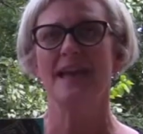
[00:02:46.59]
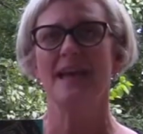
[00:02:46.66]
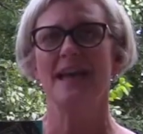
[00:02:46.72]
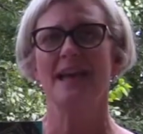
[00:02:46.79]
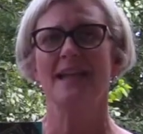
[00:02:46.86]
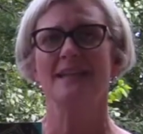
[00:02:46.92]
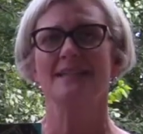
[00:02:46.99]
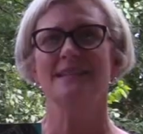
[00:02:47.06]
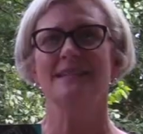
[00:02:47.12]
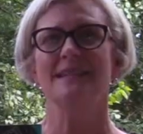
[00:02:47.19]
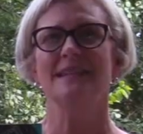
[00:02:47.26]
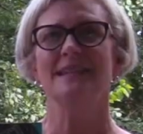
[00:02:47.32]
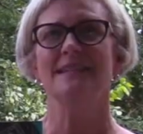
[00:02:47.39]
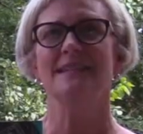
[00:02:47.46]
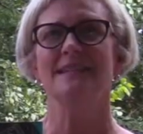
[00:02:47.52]
to discuss
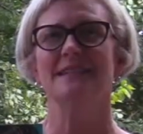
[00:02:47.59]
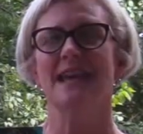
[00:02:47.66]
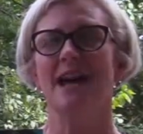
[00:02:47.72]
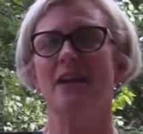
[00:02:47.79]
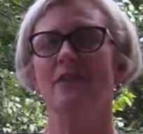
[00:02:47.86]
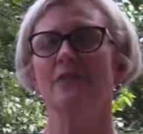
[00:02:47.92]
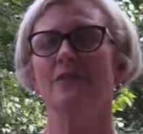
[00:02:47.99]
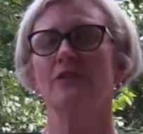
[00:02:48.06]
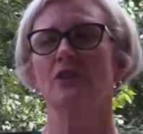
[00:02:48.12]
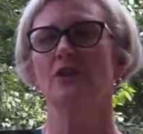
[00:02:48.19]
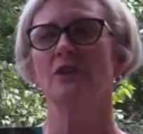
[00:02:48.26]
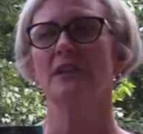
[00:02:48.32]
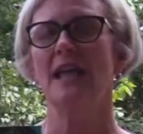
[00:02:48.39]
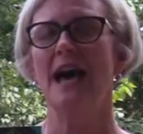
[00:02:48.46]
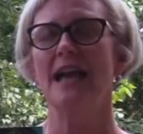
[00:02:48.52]
the book and the
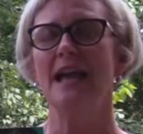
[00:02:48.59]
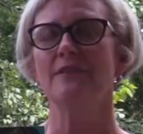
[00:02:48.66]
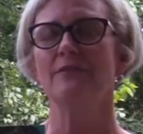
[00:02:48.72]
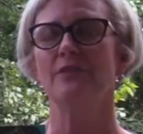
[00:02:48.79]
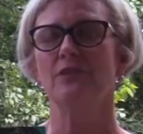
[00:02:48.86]
significance of